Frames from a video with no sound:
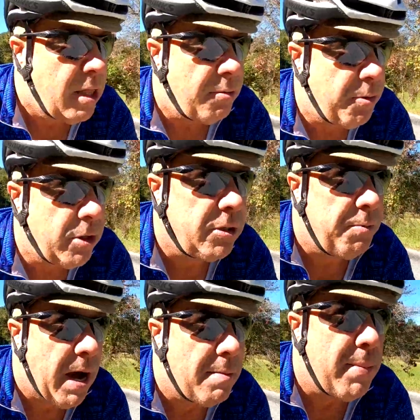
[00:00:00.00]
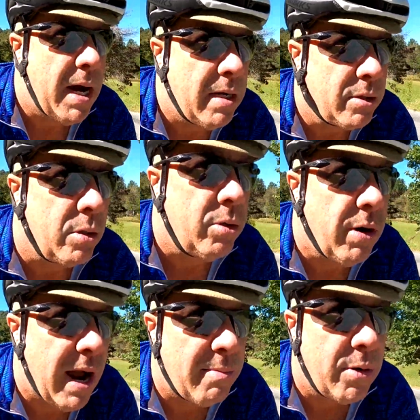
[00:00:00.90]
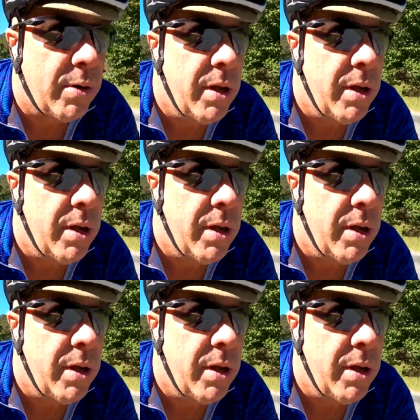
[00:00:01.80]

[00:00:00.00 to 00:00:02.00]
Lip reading: the first 5 miles on gravel,